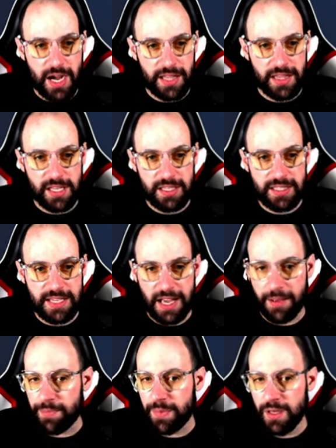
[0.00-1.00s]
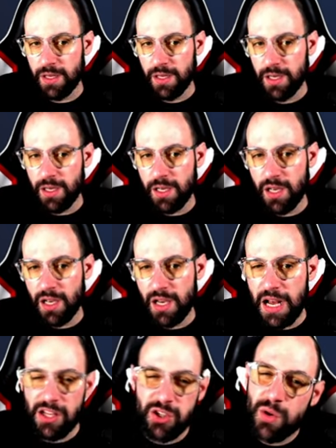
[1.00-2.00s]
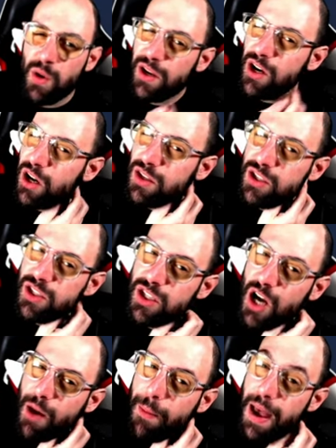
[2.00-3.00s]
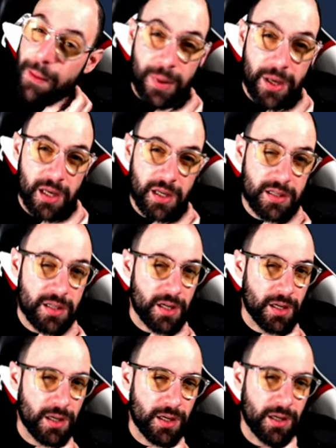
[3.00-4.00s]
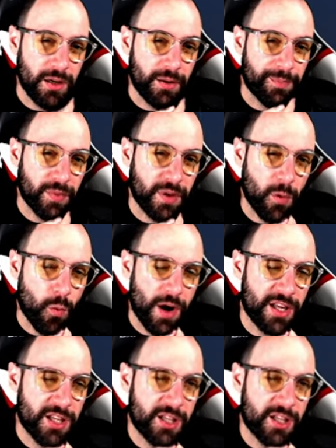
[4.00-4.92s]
at this time. Uh, also, I got some epics, uh, one